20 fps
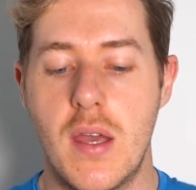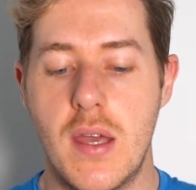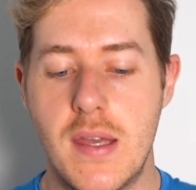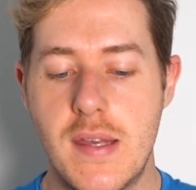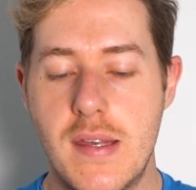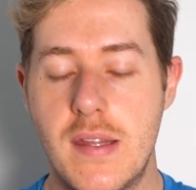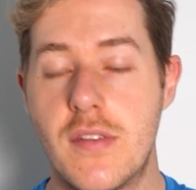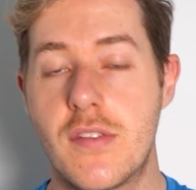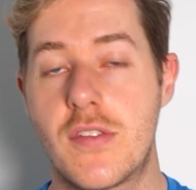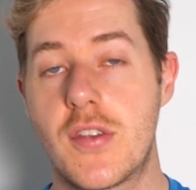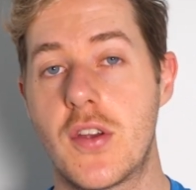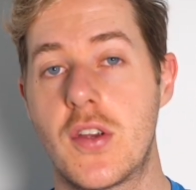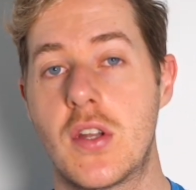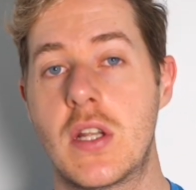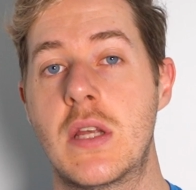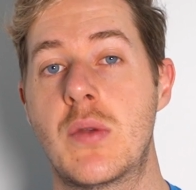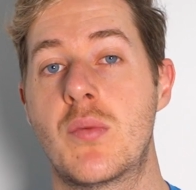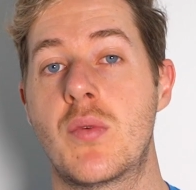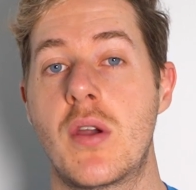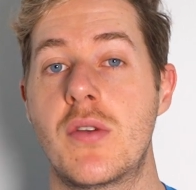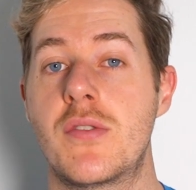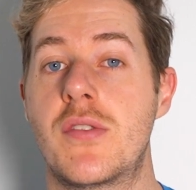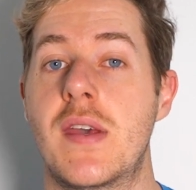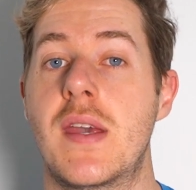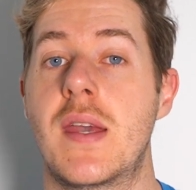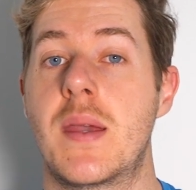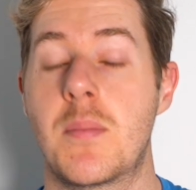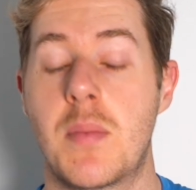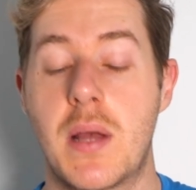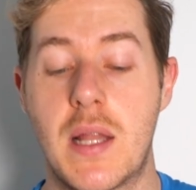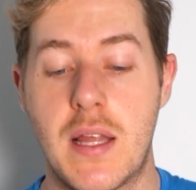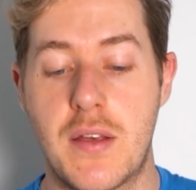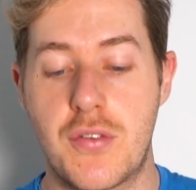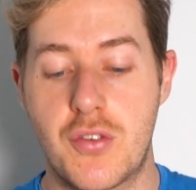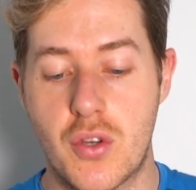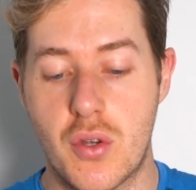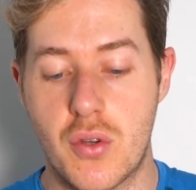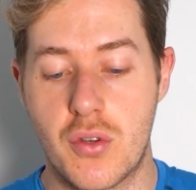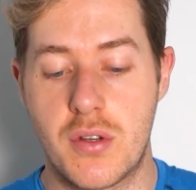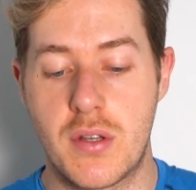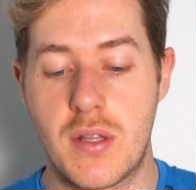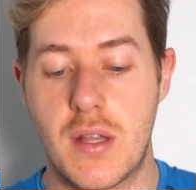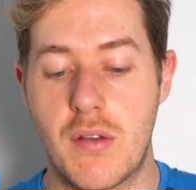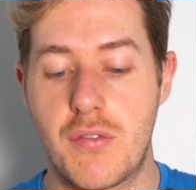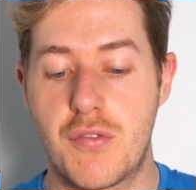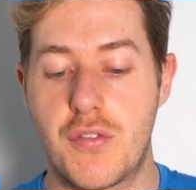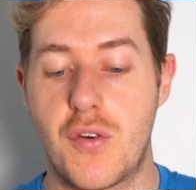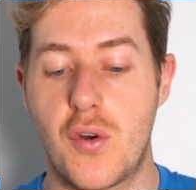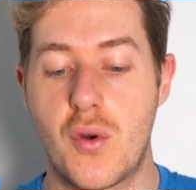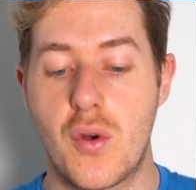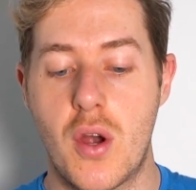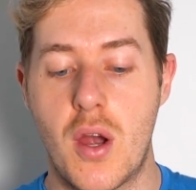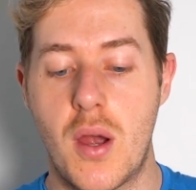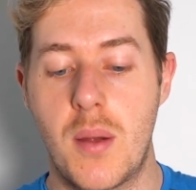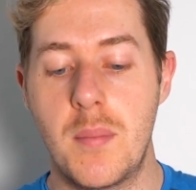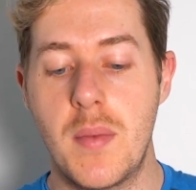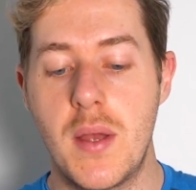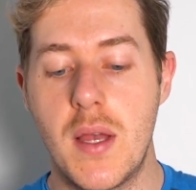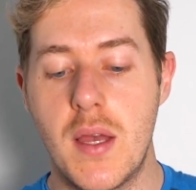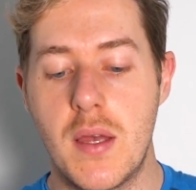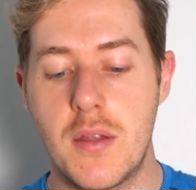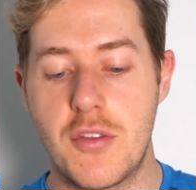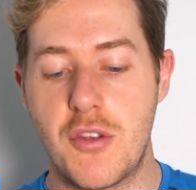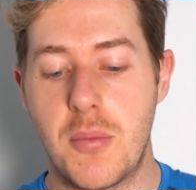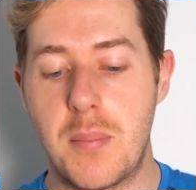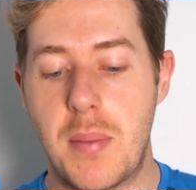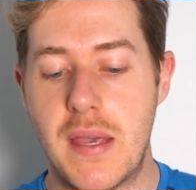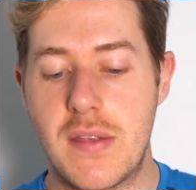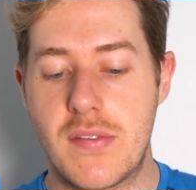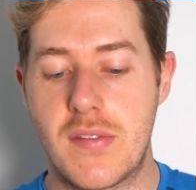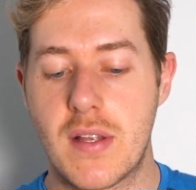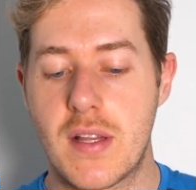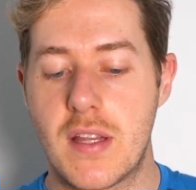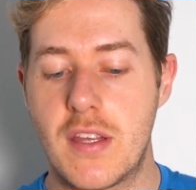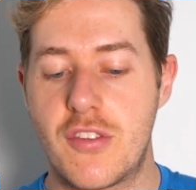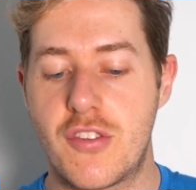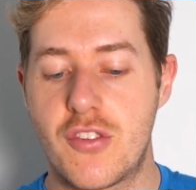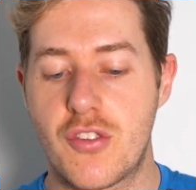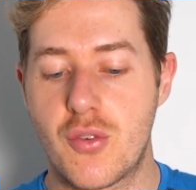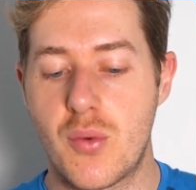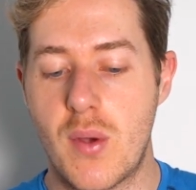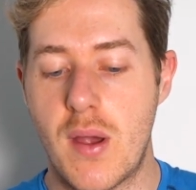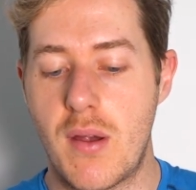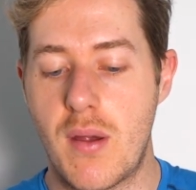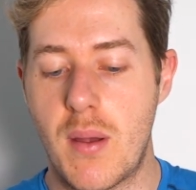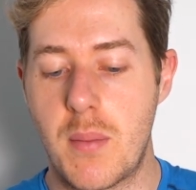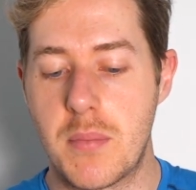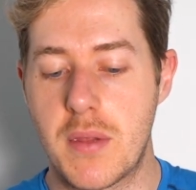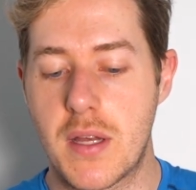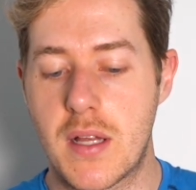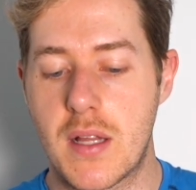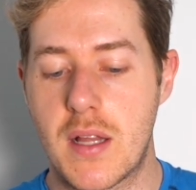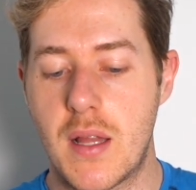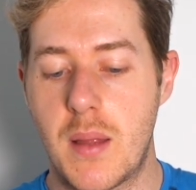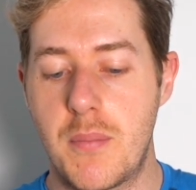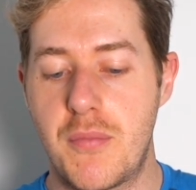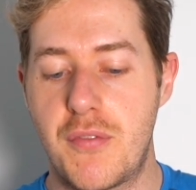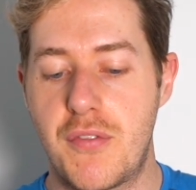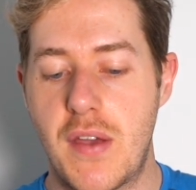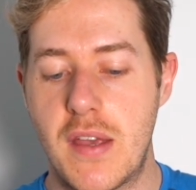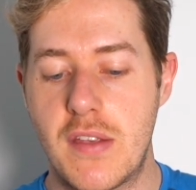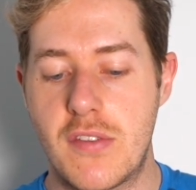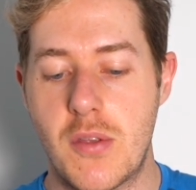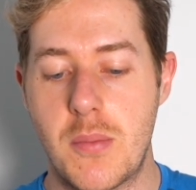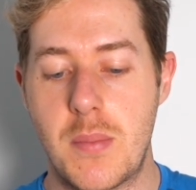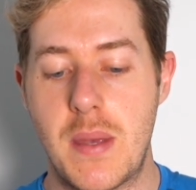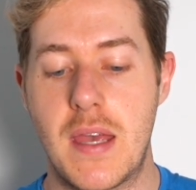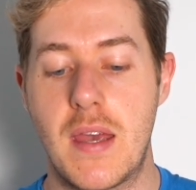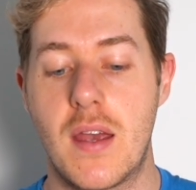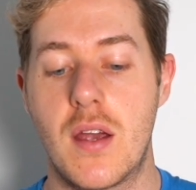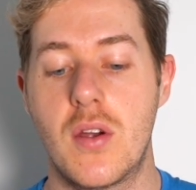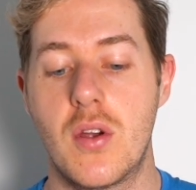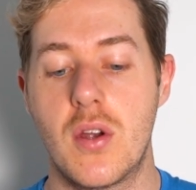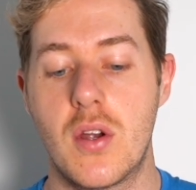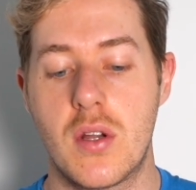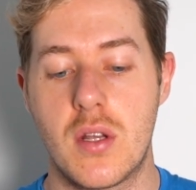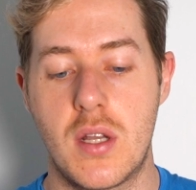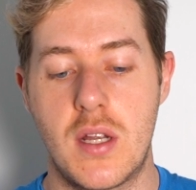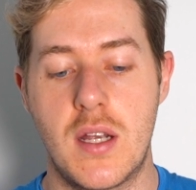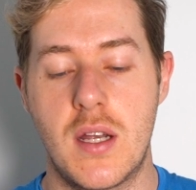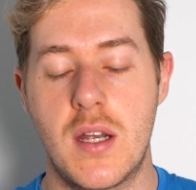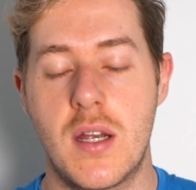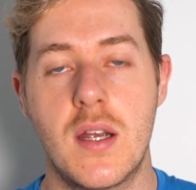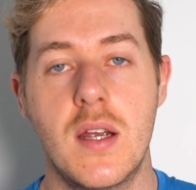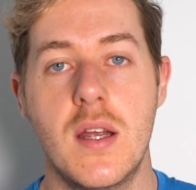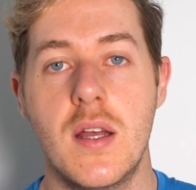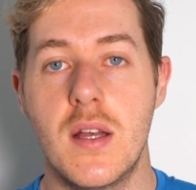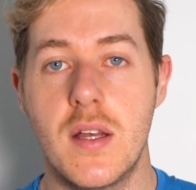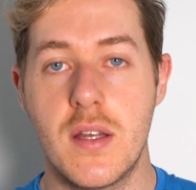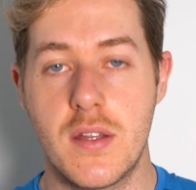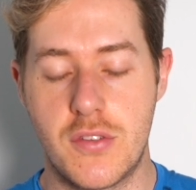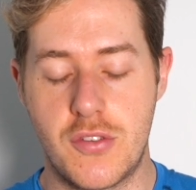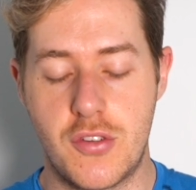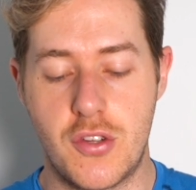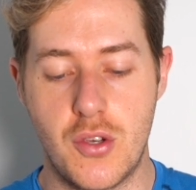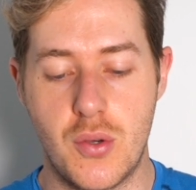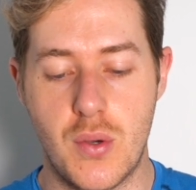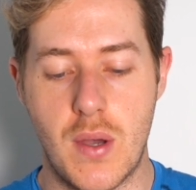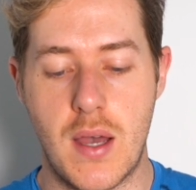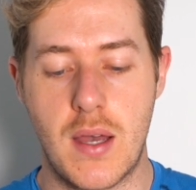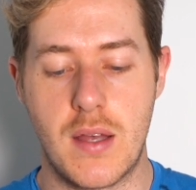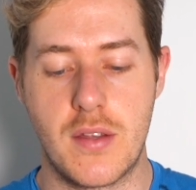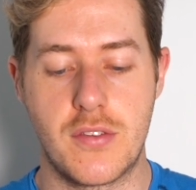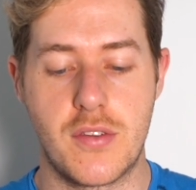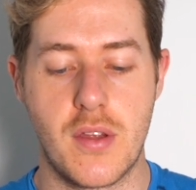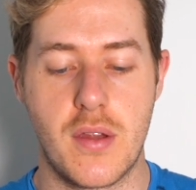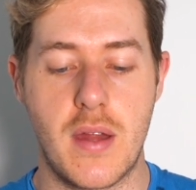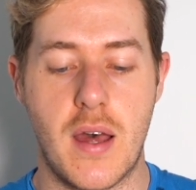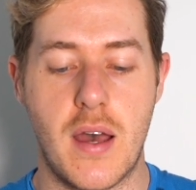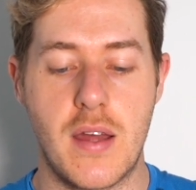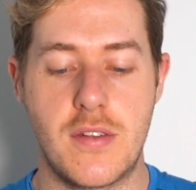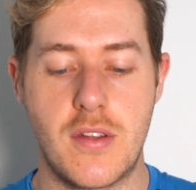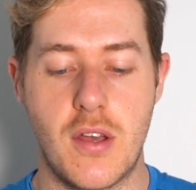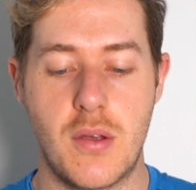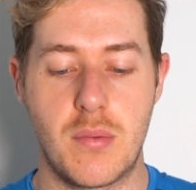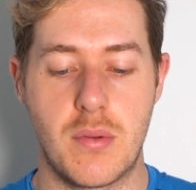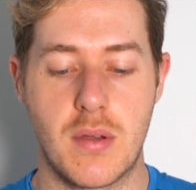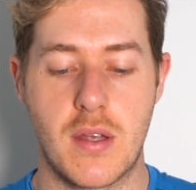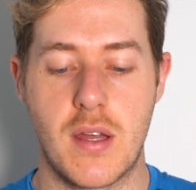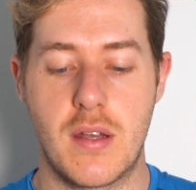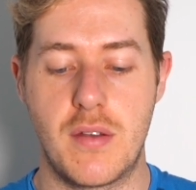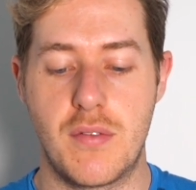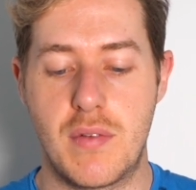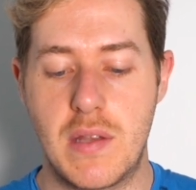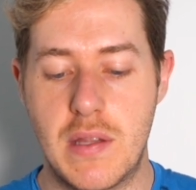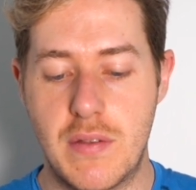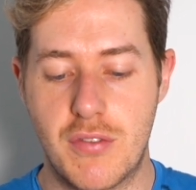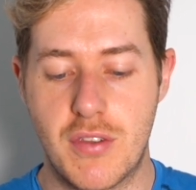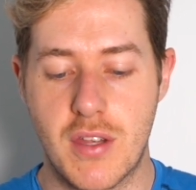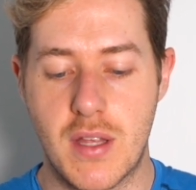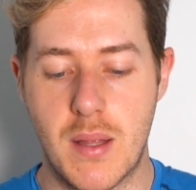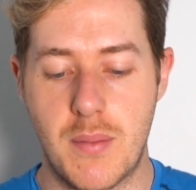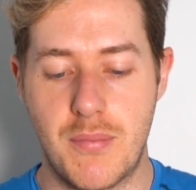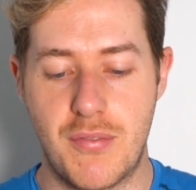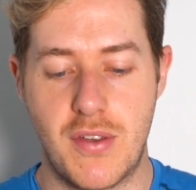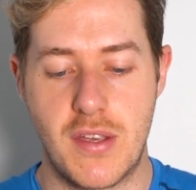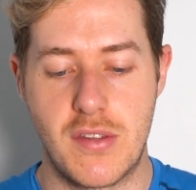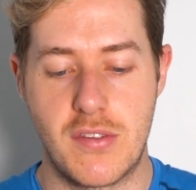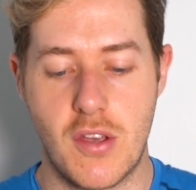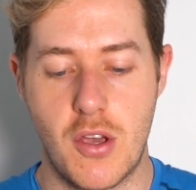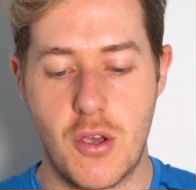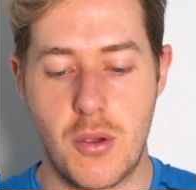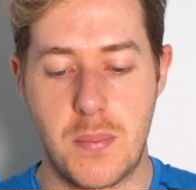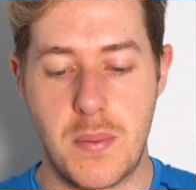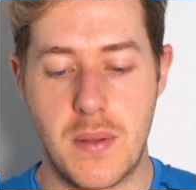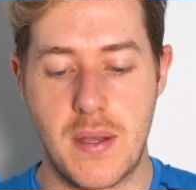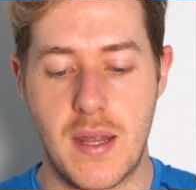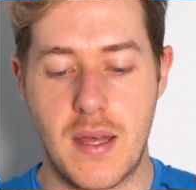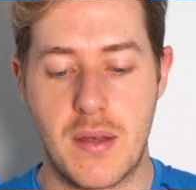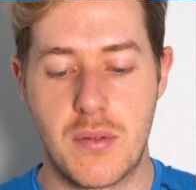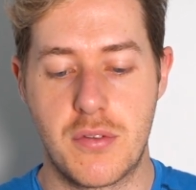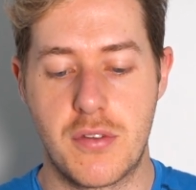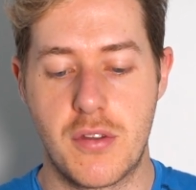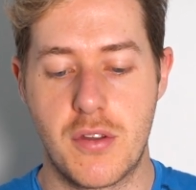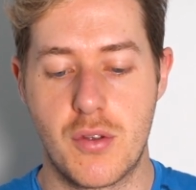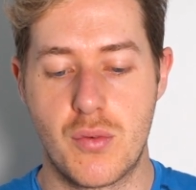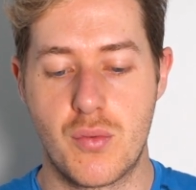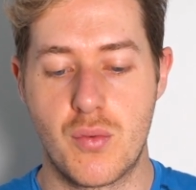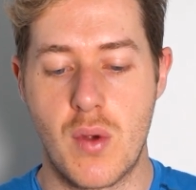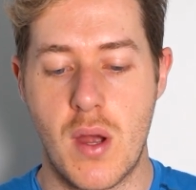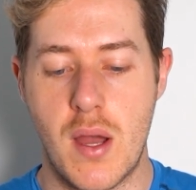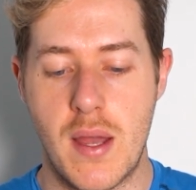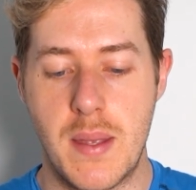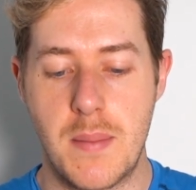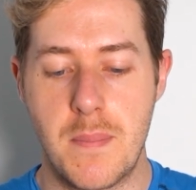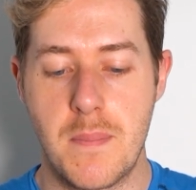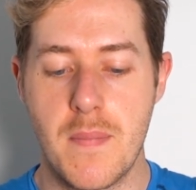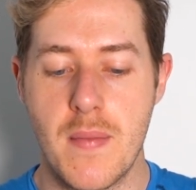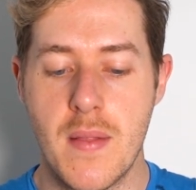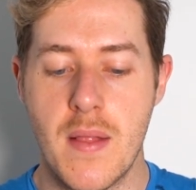internally rotating my left shoulder and left forearm to basically square up the club face a bit earlier to so that I don't kind of leave the club face open out to the right.